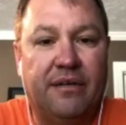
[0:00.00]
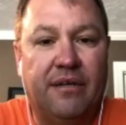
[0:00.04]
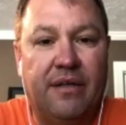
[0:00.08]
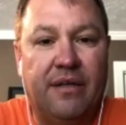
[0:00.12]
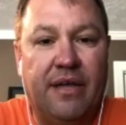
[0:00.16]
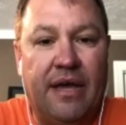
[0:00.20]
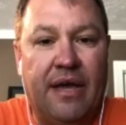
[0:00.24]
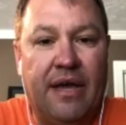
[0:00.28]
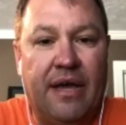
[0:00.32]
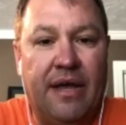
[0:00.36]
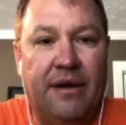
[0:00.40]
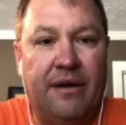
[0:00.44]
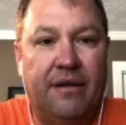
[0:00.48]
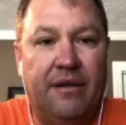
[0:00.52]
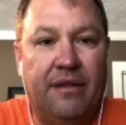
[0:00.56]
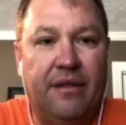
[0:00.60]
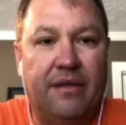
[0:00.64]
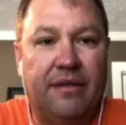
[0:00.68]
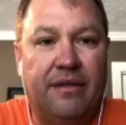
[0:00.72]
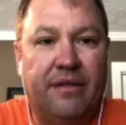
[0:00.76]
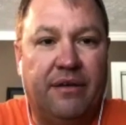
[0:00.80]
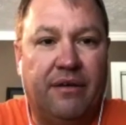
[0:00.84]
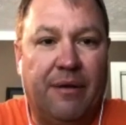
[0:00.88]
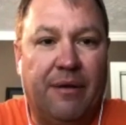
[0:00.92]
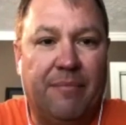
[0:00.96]
and
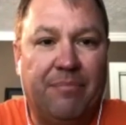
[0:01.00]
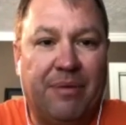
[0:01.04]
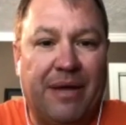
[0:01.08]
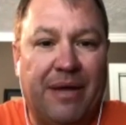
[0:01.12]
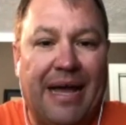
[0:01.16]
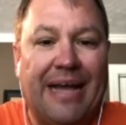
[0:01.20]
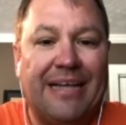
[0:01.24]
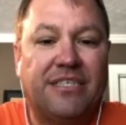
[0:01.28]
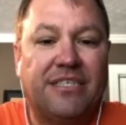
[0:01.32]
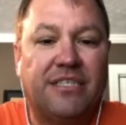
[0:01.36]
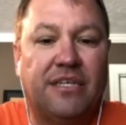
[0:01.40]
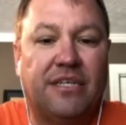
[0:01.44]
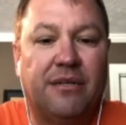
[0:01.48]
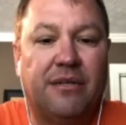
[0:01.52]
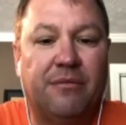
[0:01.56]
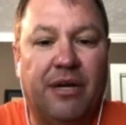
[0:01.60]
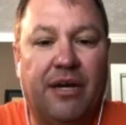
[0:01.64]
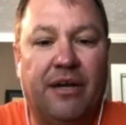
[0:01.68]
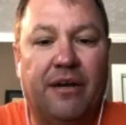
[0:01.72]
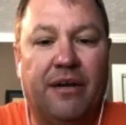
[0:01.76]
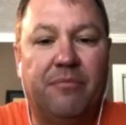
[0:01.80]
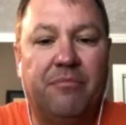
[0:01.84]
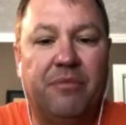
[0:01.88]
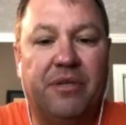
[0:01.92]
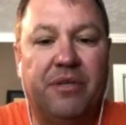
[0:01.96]
you know i'm passionate
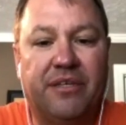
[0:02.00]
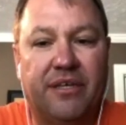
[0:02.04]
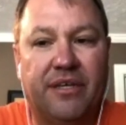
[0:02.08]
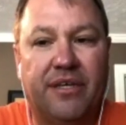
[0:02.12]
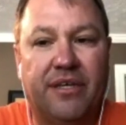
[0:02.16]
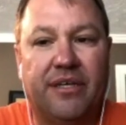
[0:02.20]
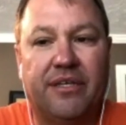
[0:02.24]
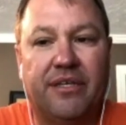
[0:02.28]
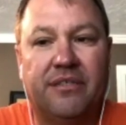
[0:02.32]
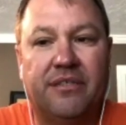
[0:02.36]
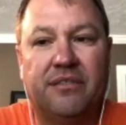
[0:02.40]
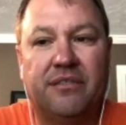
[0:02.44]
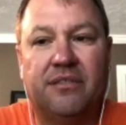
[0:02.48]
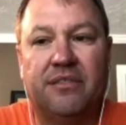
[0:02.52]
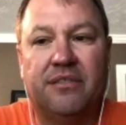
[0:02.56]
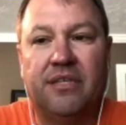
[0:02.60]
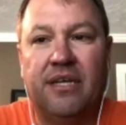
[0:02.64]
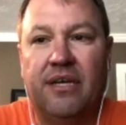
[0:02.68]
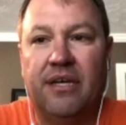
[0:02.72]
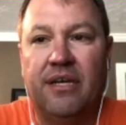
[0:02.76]
about it because